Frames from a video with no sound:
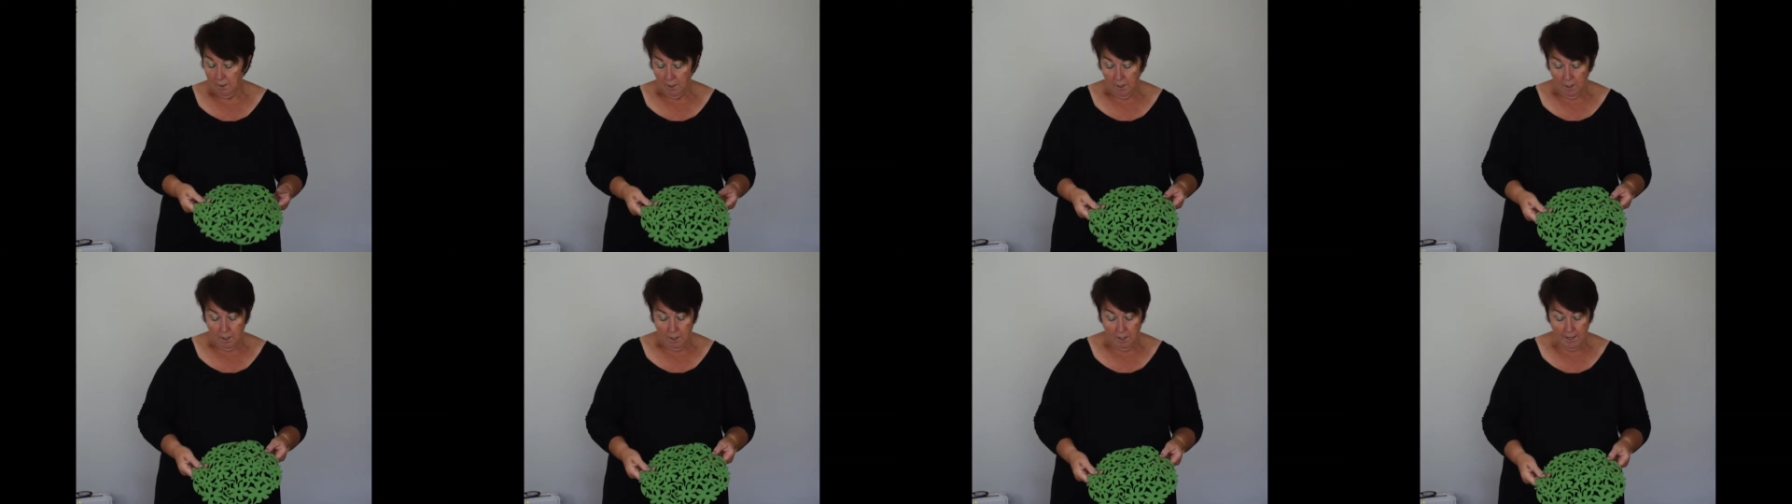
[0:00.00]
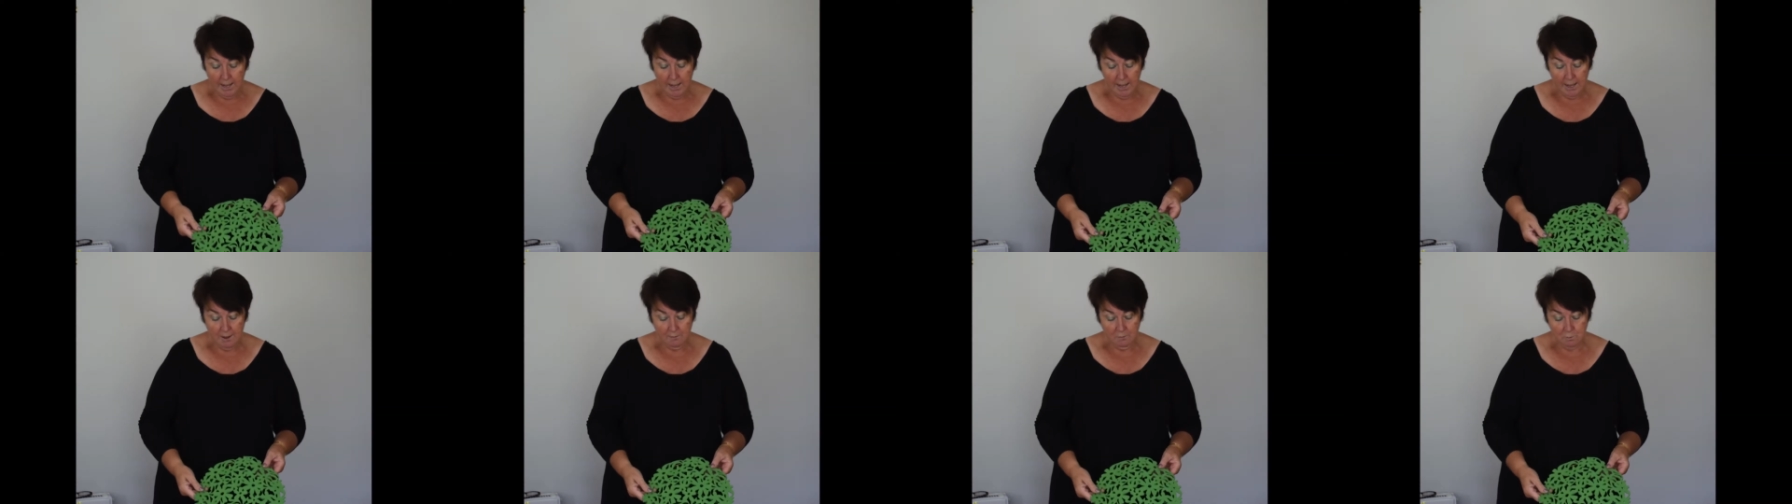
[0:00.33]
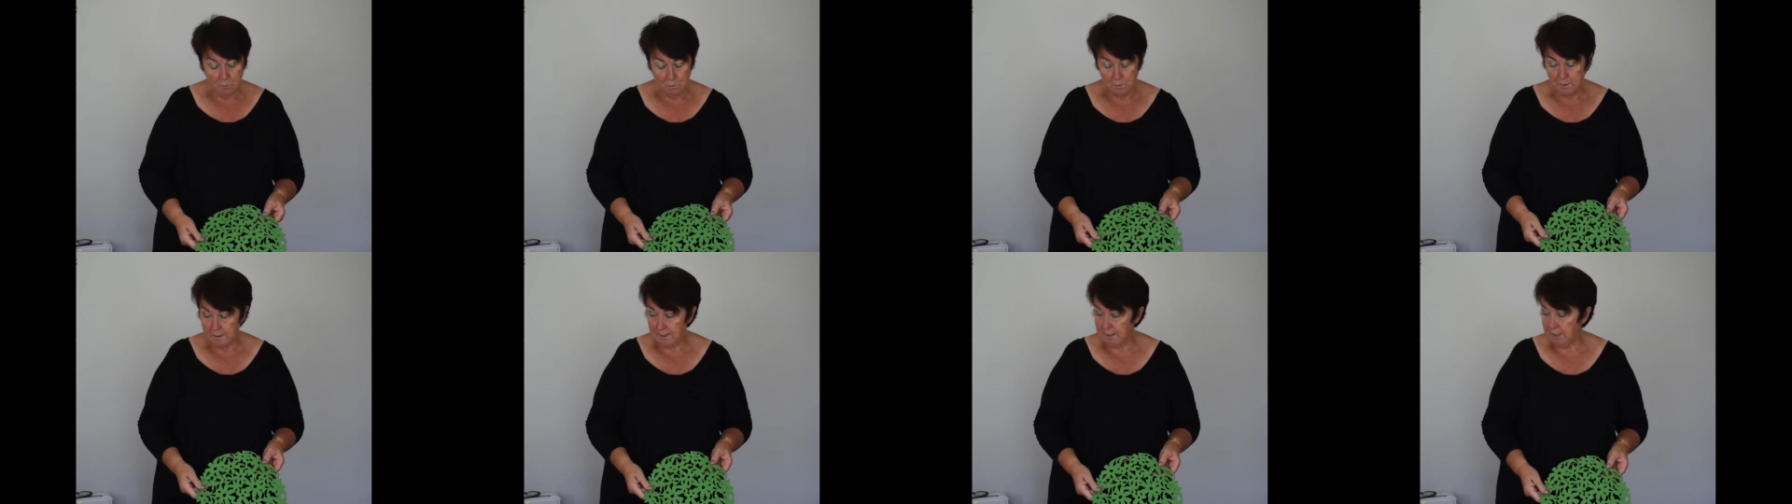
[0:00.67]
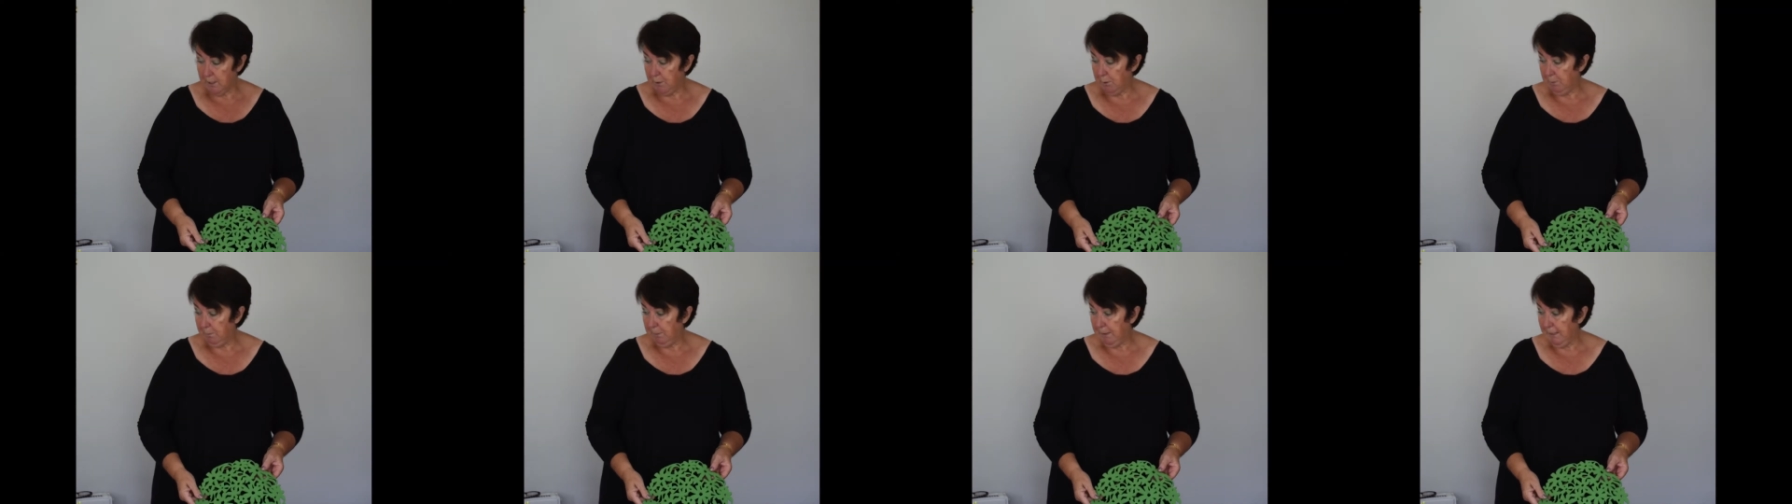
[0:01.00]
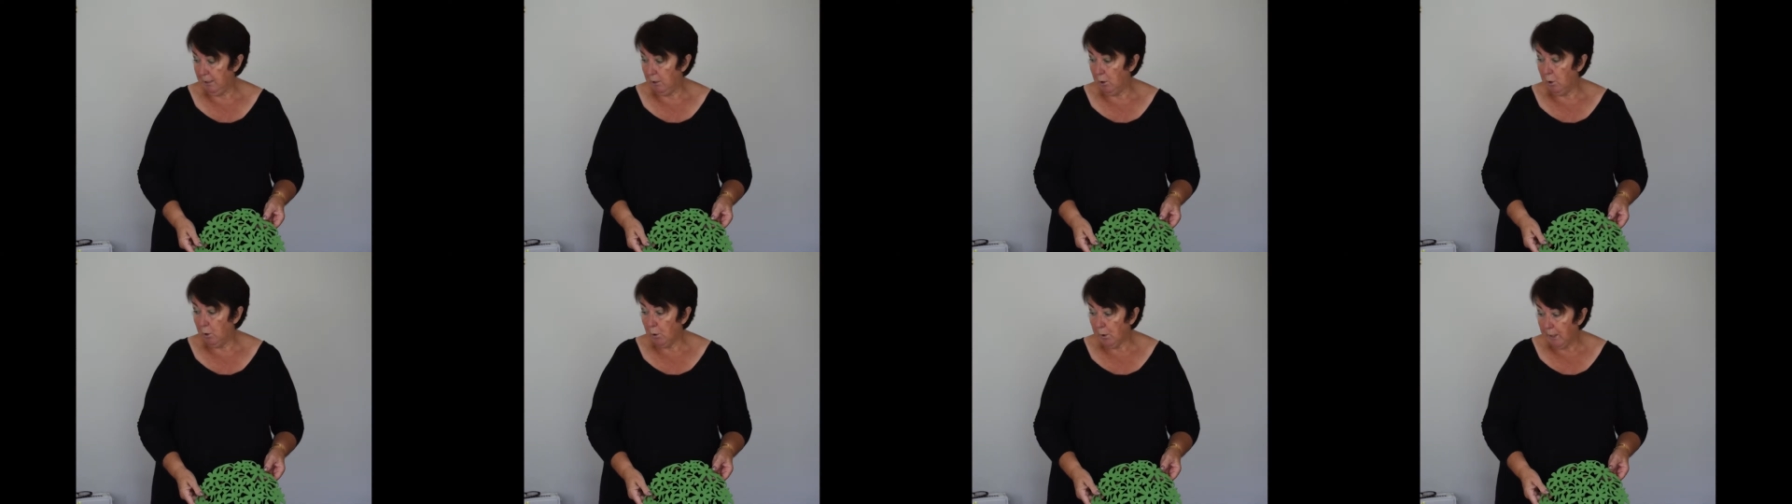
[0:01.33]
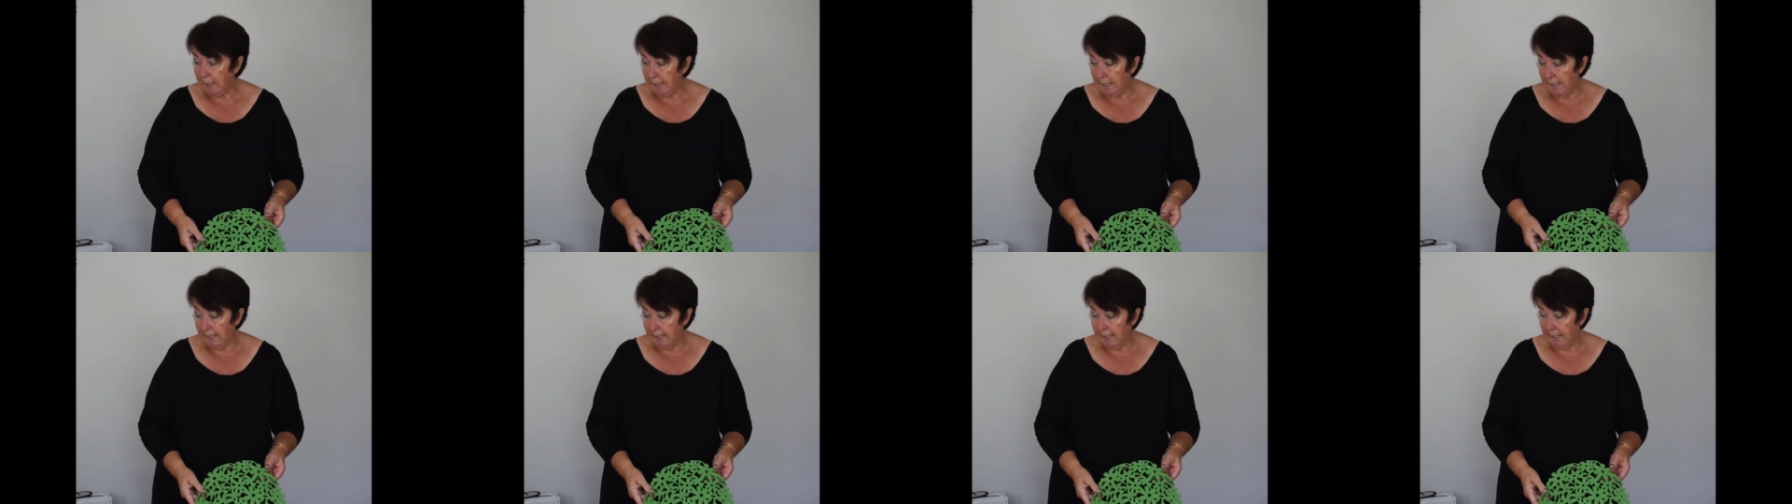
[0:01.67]
I have also been
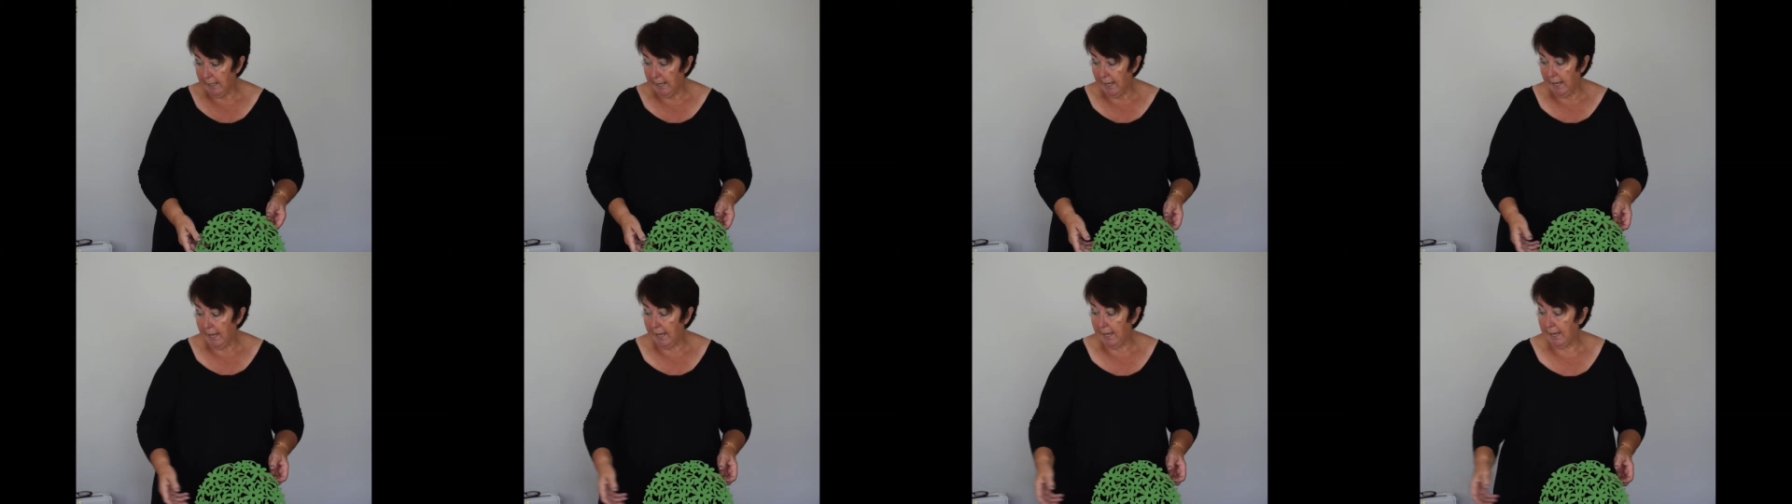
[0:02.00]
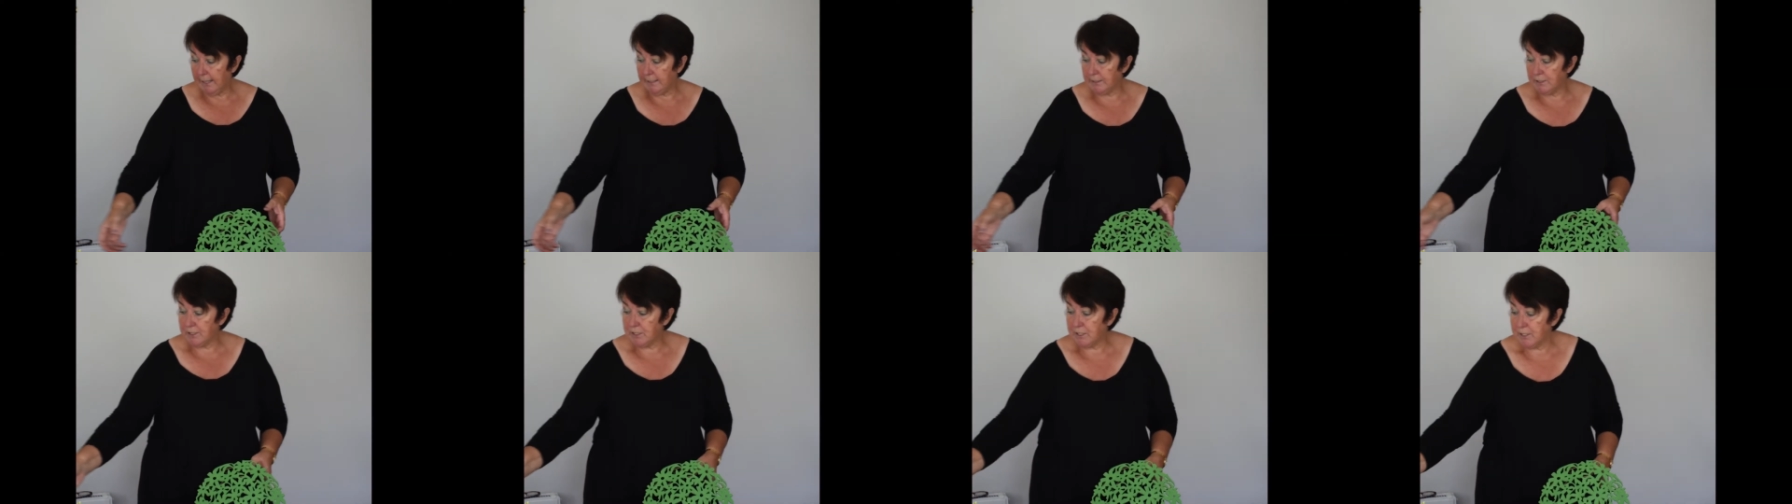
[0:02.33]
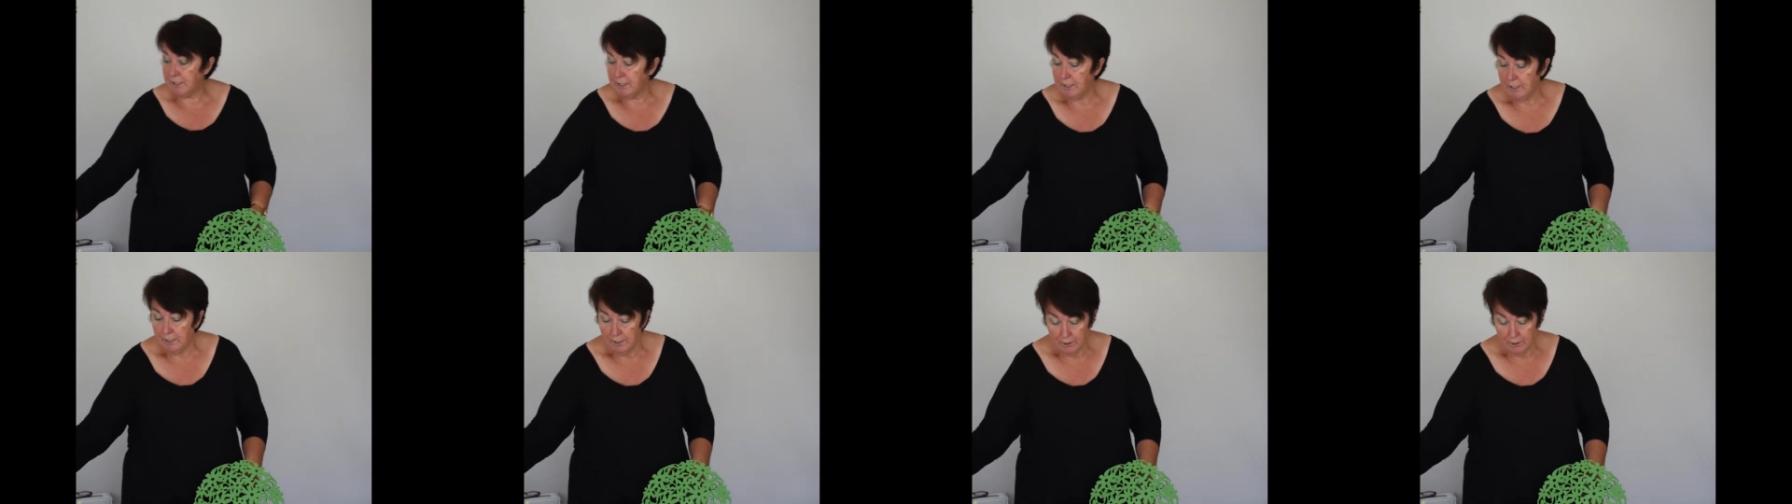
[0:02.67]
looking at